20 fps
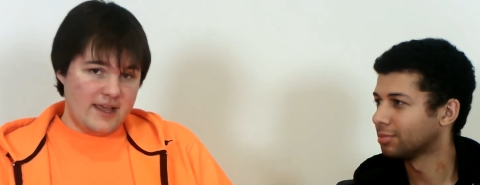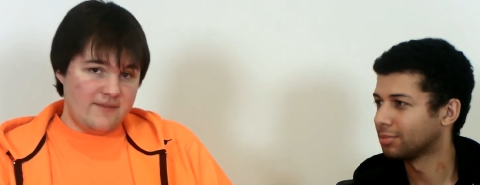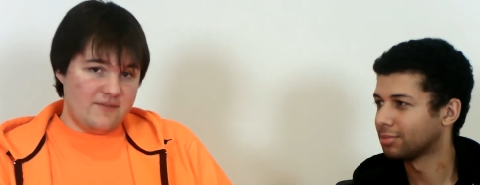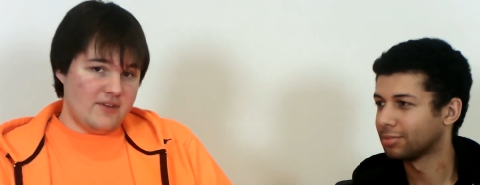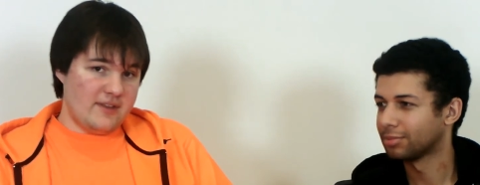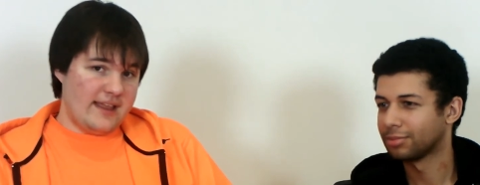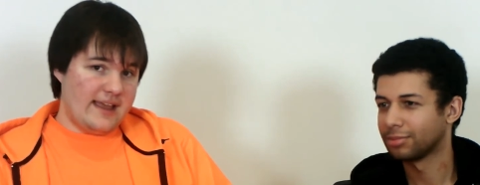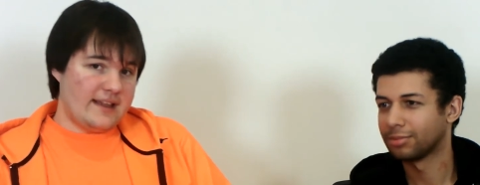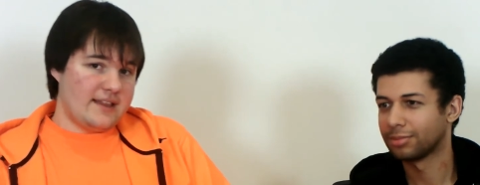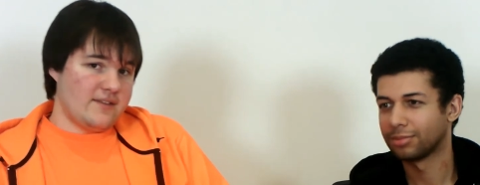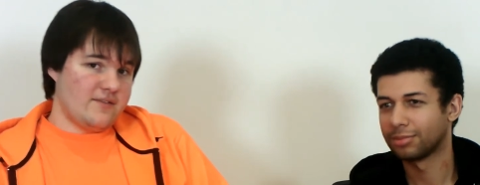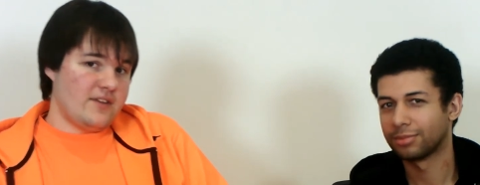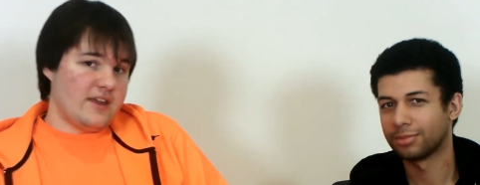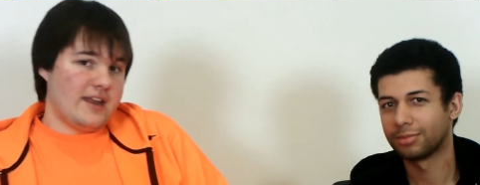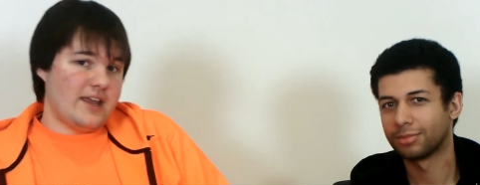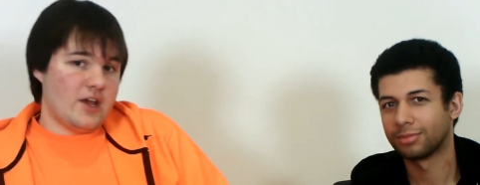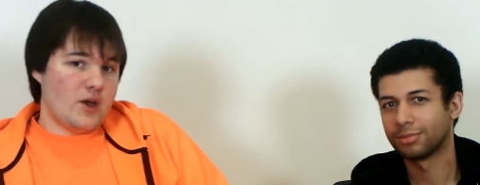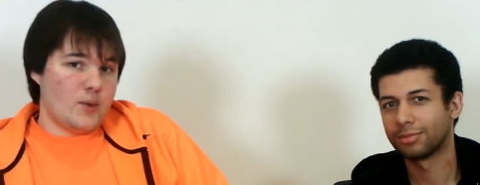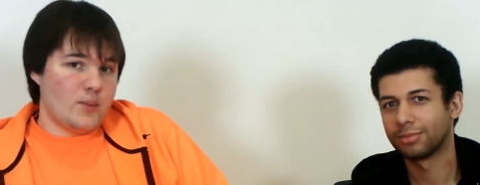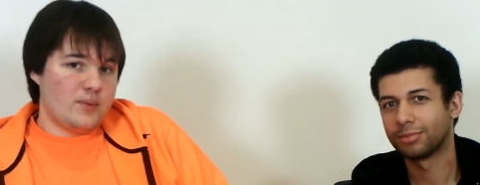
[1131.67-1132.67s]
Speaker 1: If you like the
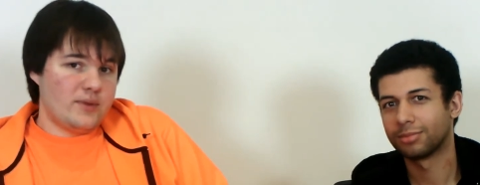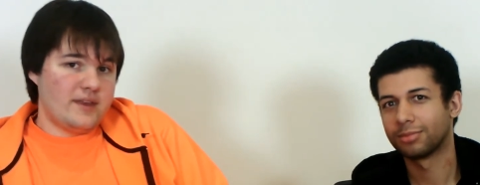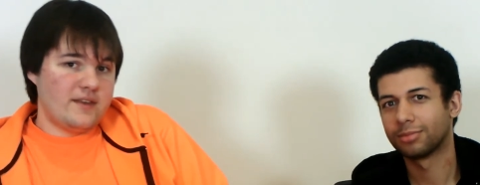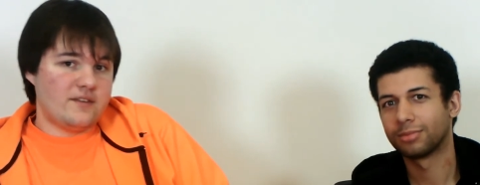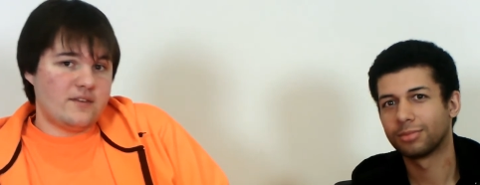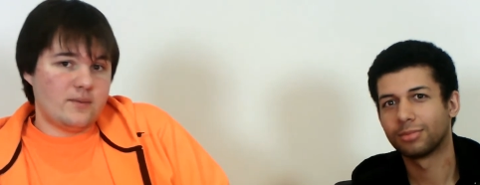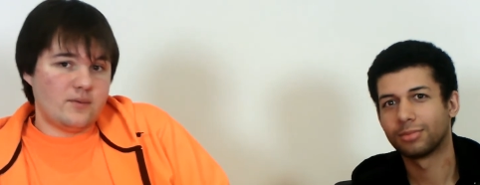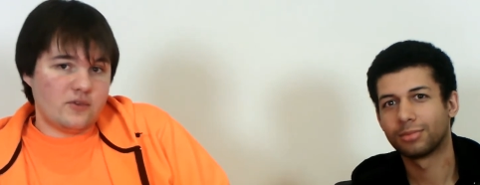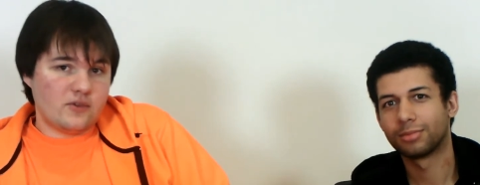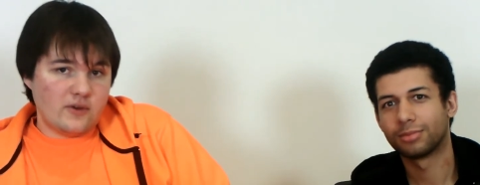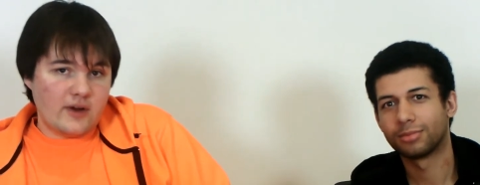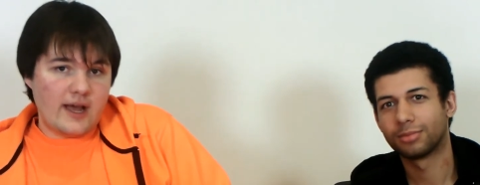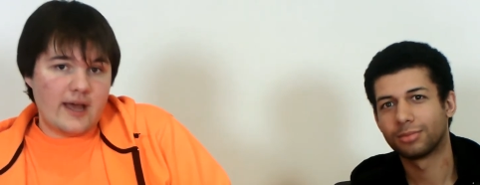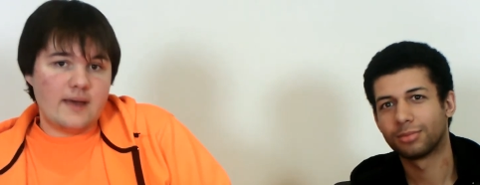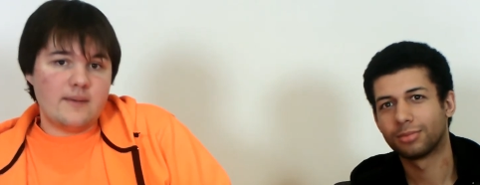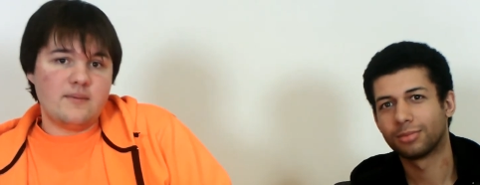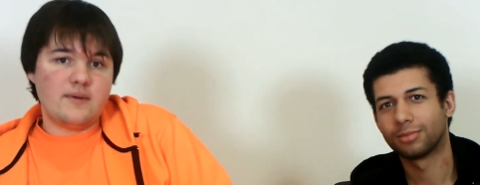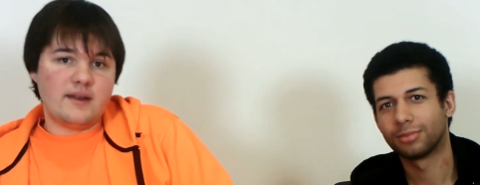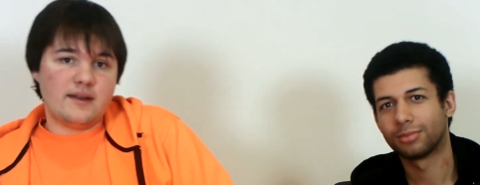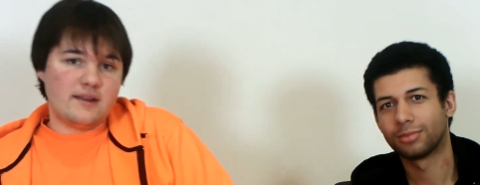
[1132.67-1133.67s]
video, please
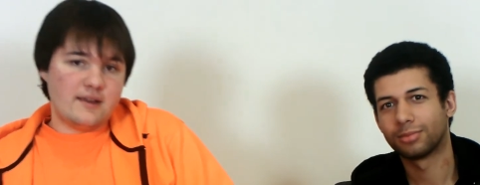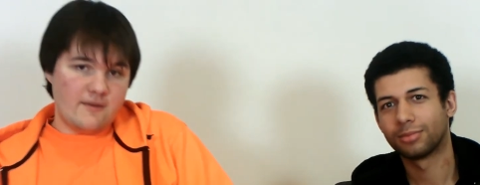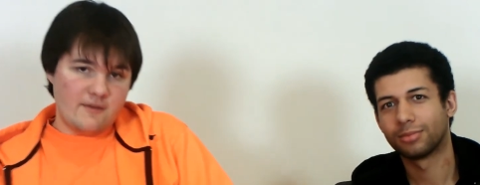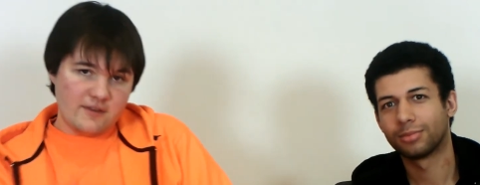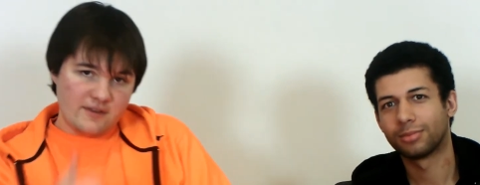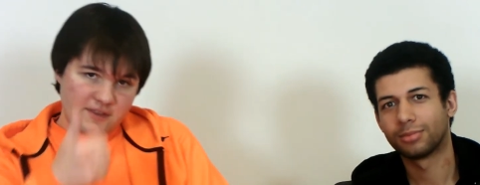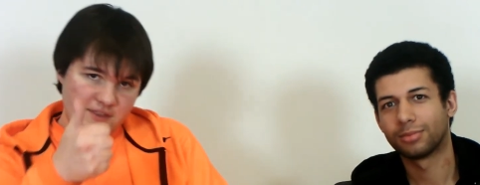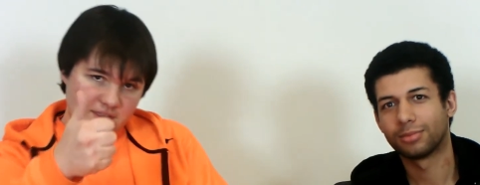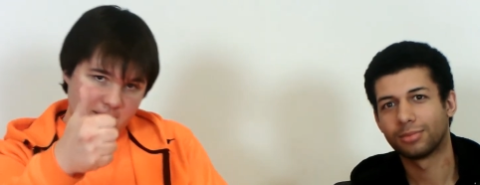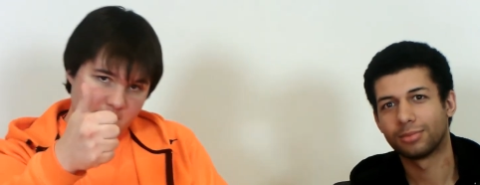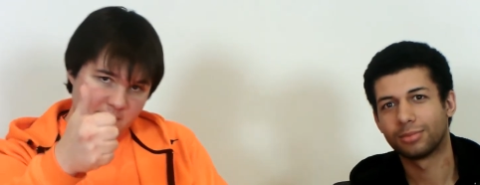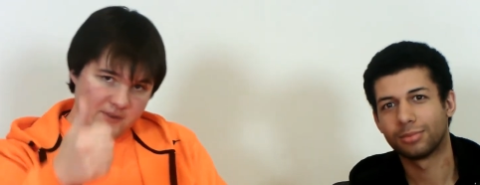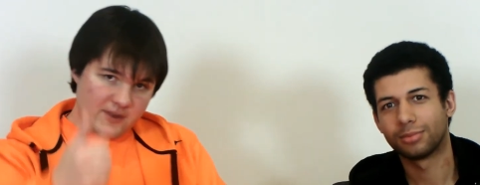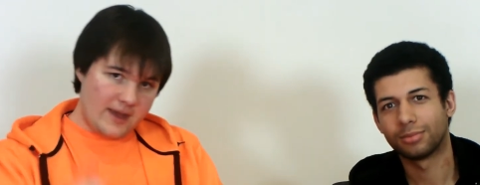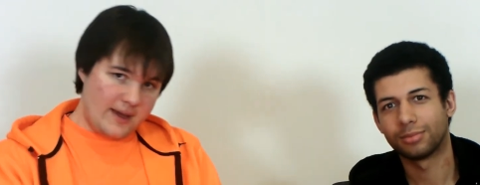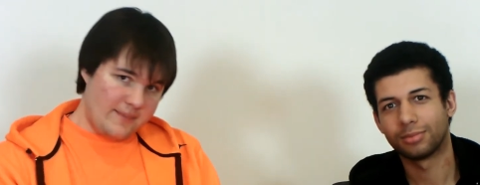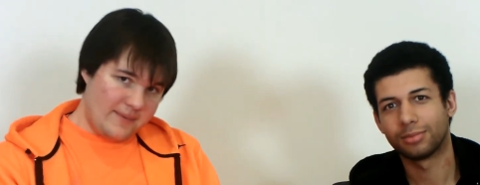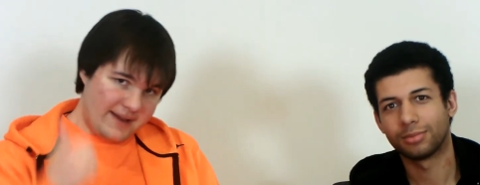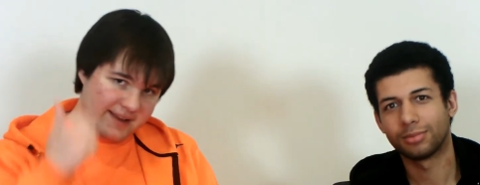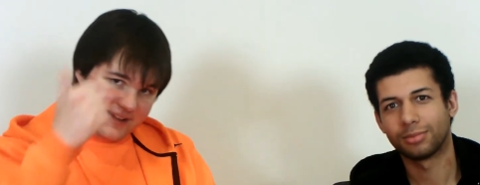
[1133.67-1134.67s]
subscribe and give us a thumbs up.